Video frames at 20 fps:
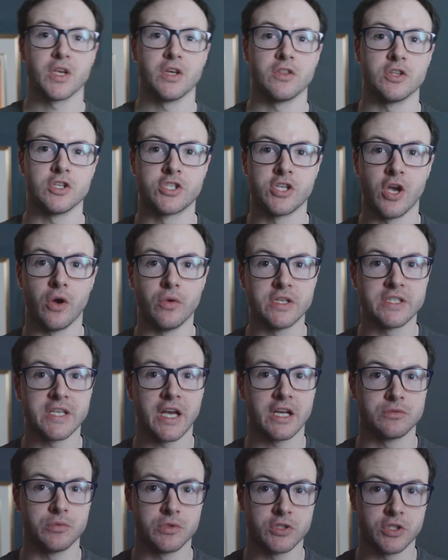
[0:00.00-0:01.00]
the Sony's
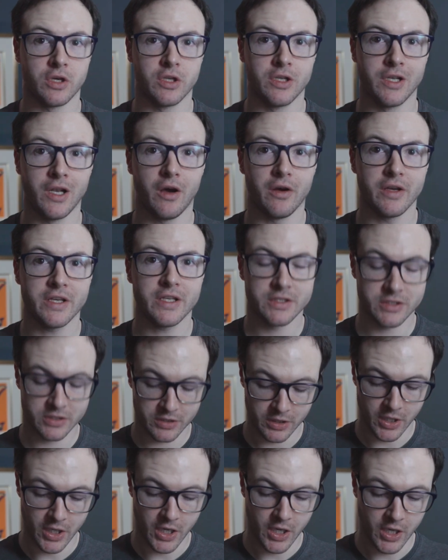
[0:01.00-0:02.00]
had, which I liked,
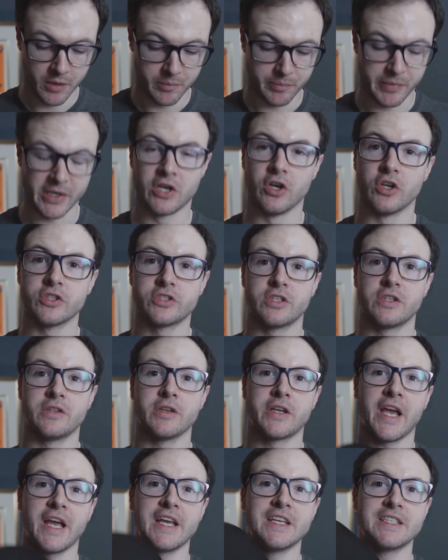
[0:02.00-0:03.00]
because the
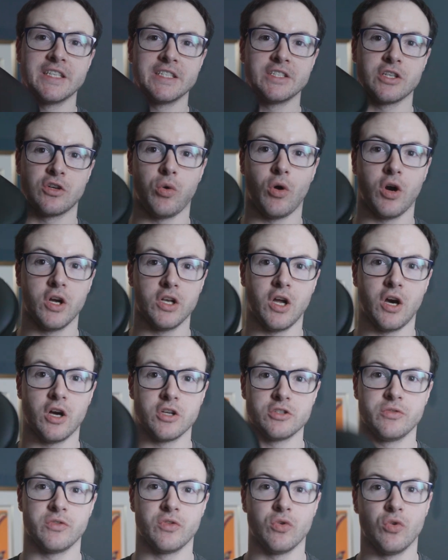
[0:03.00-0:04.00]
cases are quite
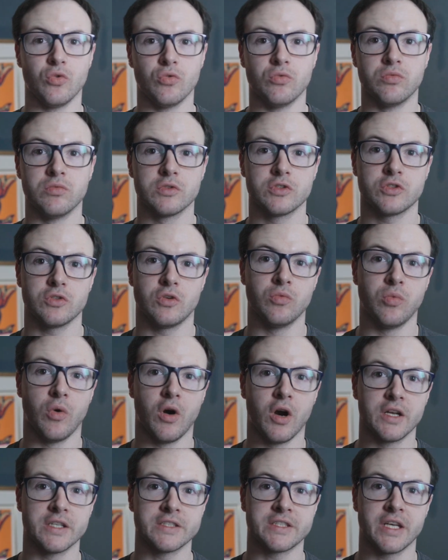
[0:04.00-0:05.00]
large with all sort of
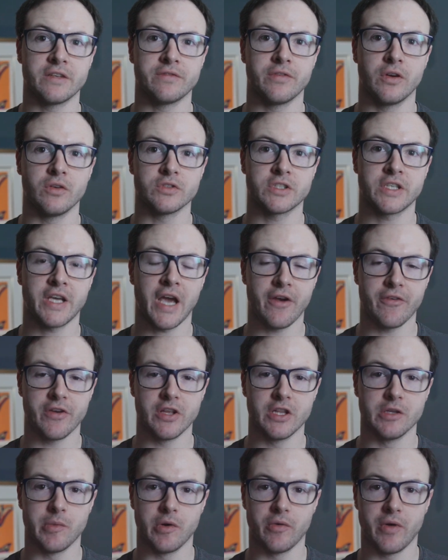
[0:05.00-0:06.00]
wireless headphones, carrying
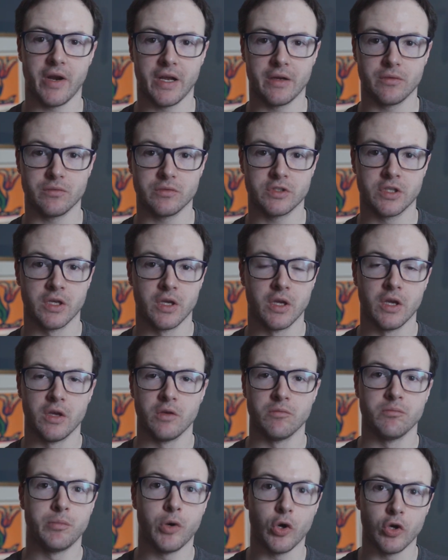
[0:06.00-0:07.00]
them around,
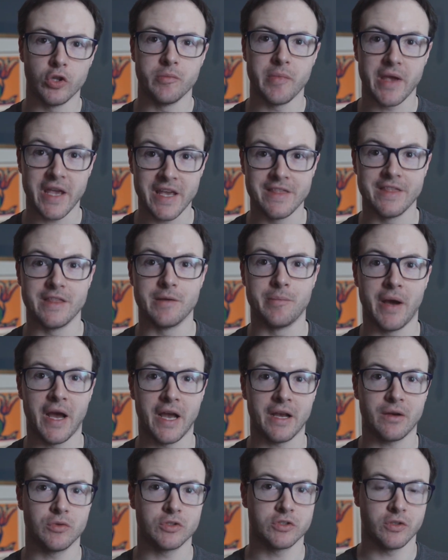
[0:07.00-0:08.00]
putting them in the
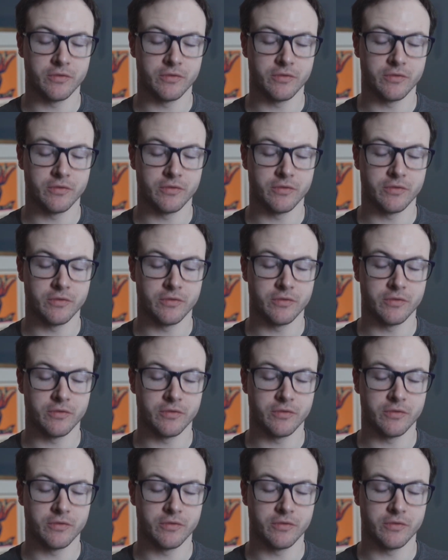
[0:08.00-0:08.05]
bag was